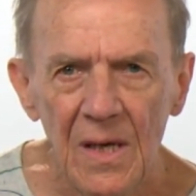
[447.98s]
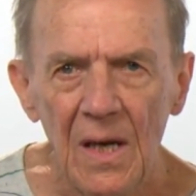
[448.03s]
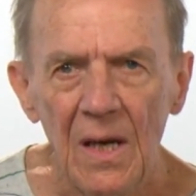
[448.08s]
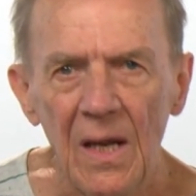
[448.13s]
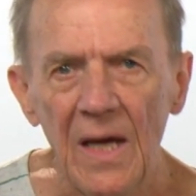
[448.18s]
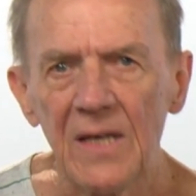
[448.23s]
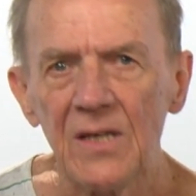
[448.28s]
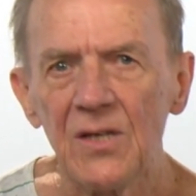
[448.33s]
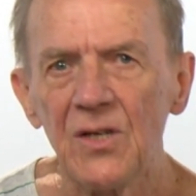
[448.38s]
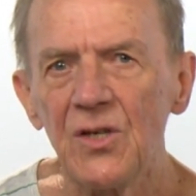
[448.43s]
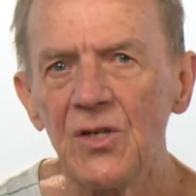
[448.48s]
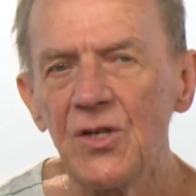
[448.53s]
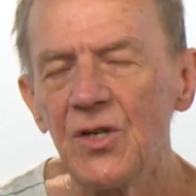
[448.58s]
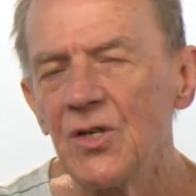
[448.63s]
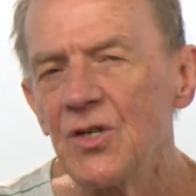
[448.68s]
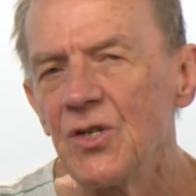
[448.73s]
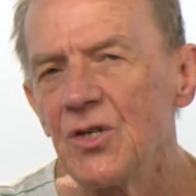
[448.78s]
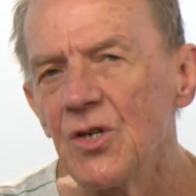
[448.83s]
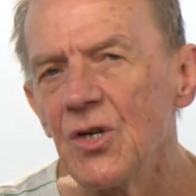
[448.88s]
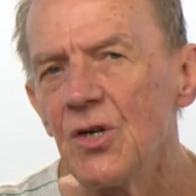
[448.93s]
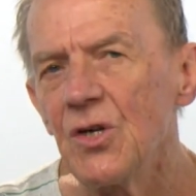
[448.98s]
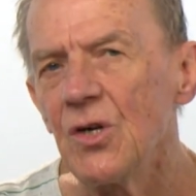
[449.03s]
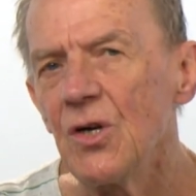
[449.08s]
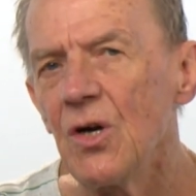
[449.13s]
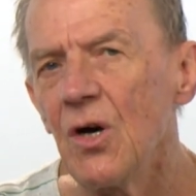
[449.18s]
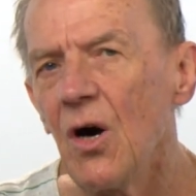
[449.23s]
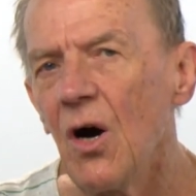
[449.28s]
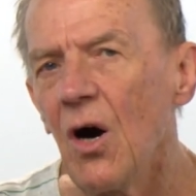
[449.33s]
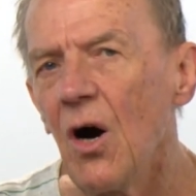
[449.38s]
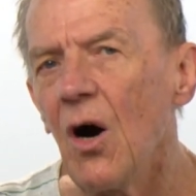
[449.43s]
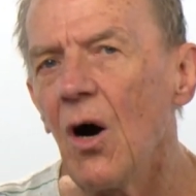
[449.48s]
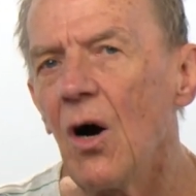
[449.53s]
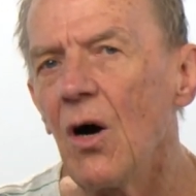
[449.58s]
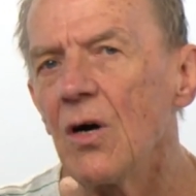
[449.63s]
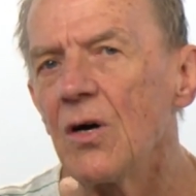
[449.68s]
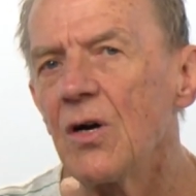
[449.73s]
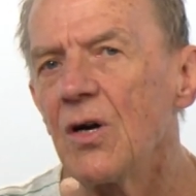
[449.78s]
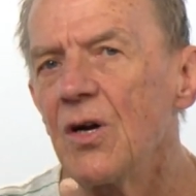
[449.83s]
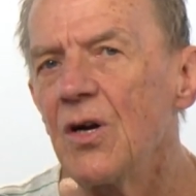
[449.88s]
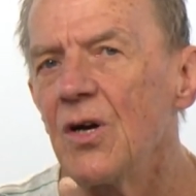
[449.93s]
like D, O,
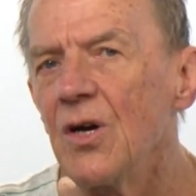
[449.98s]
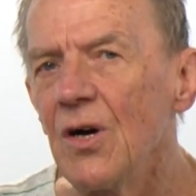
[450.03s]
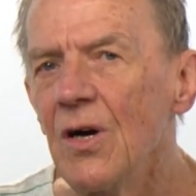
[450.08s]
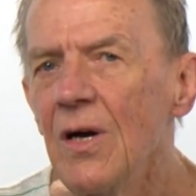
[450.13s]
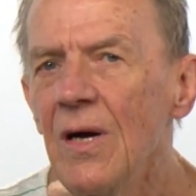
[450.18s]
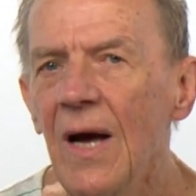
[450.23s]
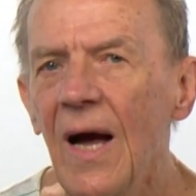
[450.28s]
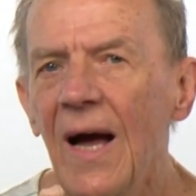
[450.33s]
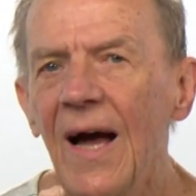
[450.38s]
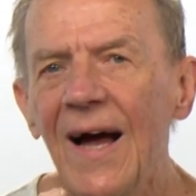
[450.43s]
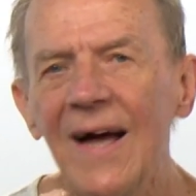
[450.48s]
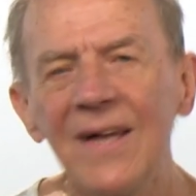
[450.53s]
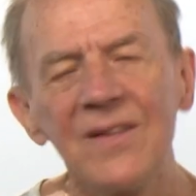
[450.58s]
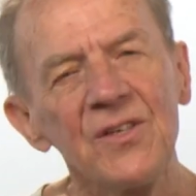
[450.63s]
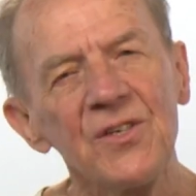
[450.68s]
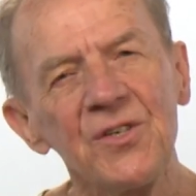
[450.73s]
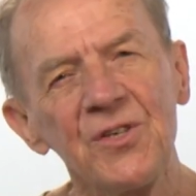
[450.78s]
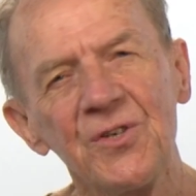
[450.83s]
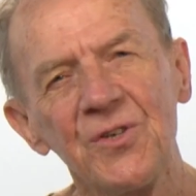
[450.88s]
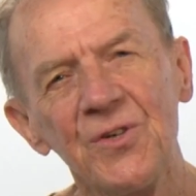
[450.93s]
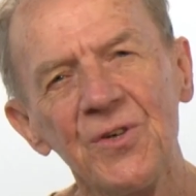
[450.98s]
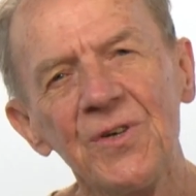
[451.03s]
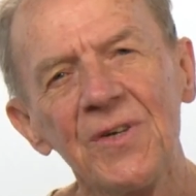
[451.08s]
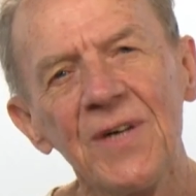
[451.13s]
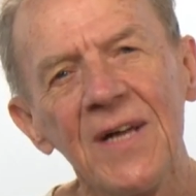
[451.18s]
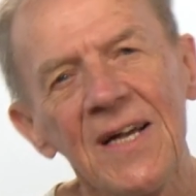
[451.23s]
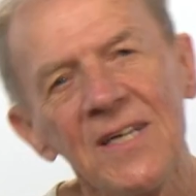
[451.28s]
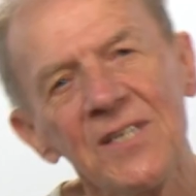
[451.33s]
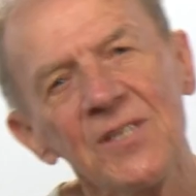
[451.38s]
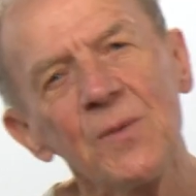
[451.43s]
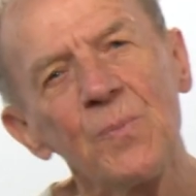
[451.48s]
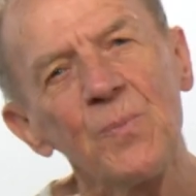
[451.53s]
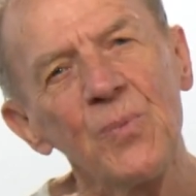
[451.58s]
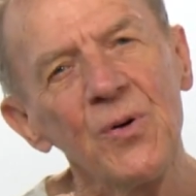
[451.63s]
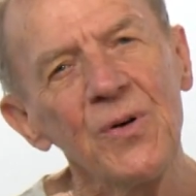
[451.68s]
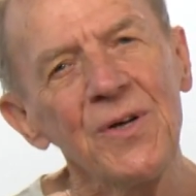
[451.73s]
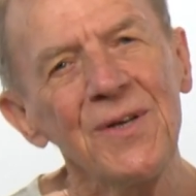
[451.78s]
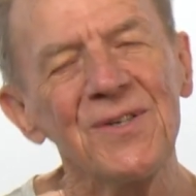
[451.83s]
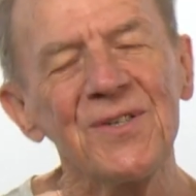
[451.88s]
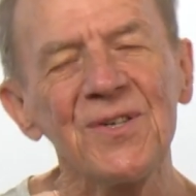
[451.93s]
G, and the student has to
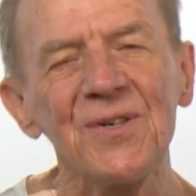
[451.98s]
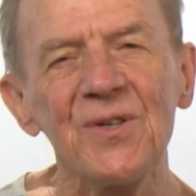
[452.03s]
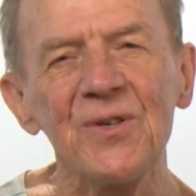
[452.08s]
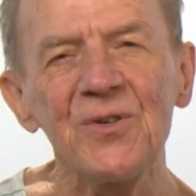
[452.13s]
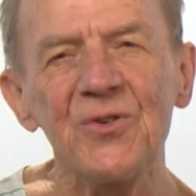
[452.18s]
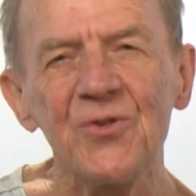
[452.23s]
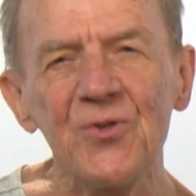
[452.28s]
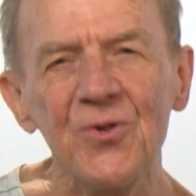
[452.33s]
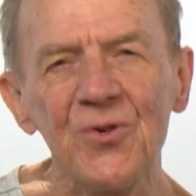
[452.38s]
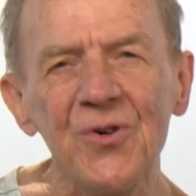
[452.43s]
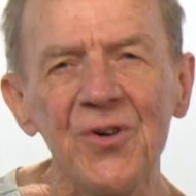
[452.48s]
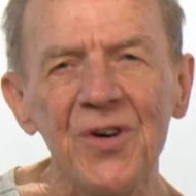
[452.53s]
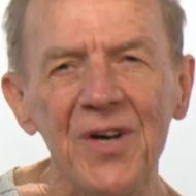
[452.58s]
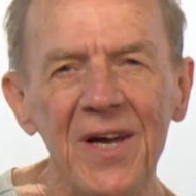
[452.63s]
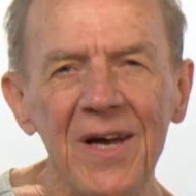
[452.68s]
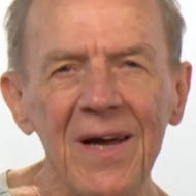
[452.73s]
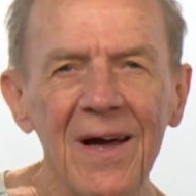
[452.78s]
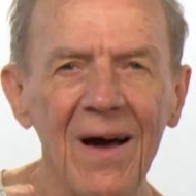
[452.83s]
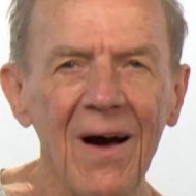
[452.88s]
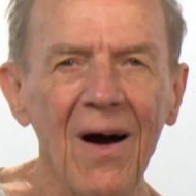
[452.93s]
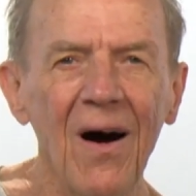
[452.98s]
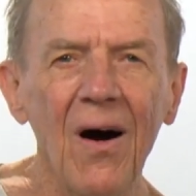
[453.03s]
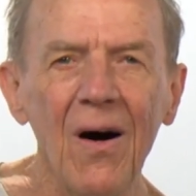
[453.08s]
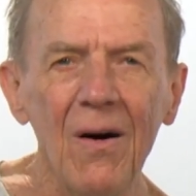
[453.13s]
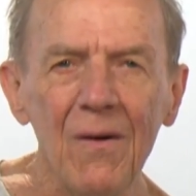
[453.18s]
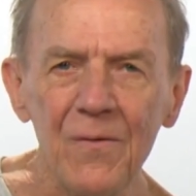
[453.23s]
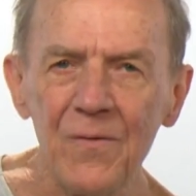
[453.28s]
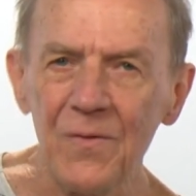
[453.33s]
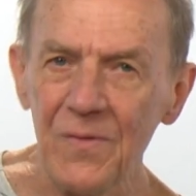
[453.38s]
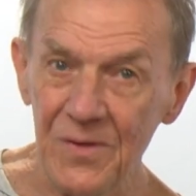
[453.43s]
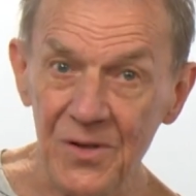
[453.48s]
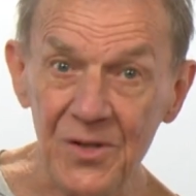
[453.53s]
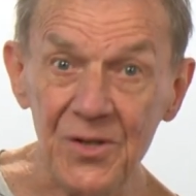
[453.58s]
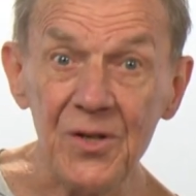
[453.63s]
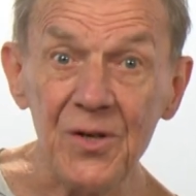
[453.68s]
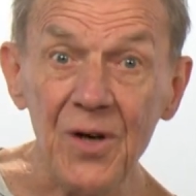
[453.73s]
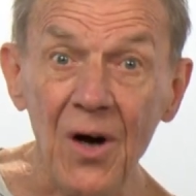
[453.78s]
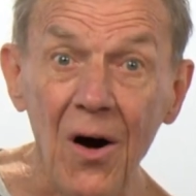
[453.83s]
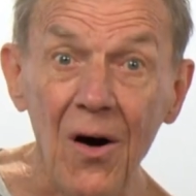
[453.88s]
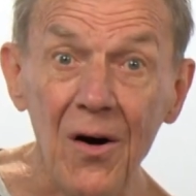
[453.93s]
point to the drawing of
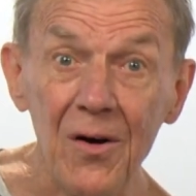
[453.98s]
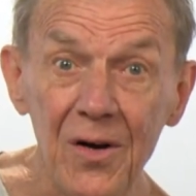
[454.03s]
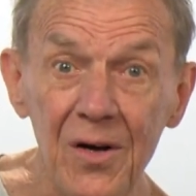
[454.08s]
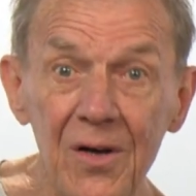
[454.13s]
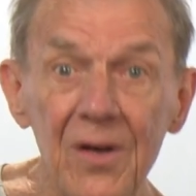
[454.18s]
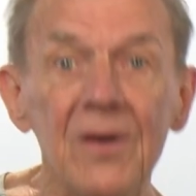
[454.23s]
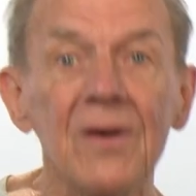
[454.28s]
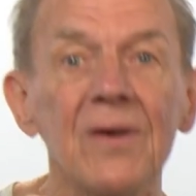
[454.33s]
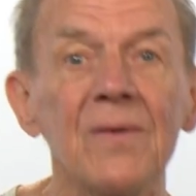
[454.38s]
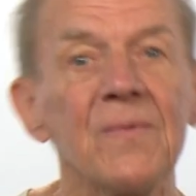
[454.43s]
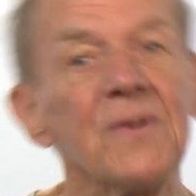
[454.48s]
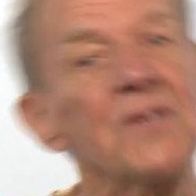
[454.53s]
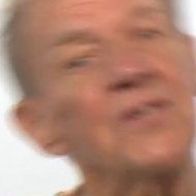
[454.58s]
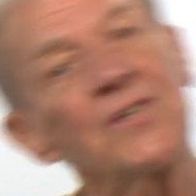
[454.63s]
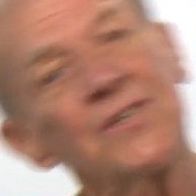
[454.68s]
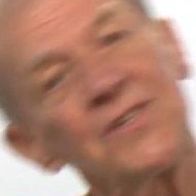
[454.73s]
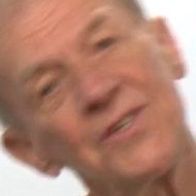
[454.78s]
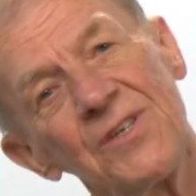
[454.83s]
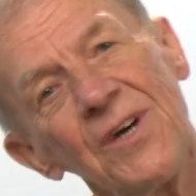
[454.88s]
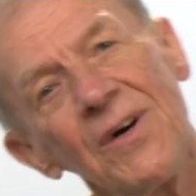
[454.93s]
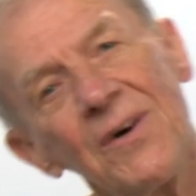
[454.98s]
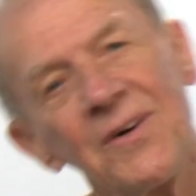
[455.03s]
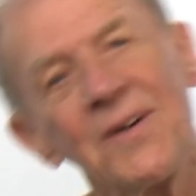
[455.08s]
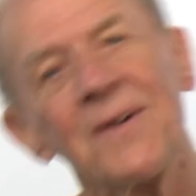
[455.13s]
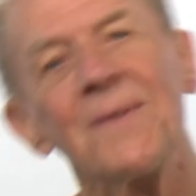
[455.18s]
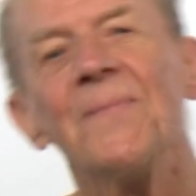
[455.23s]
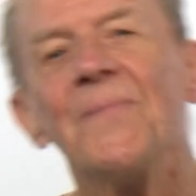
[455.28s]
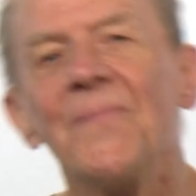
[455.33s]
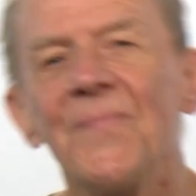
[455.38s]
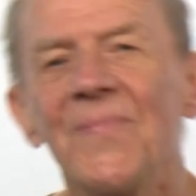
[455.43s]
D, O, G, which is dog.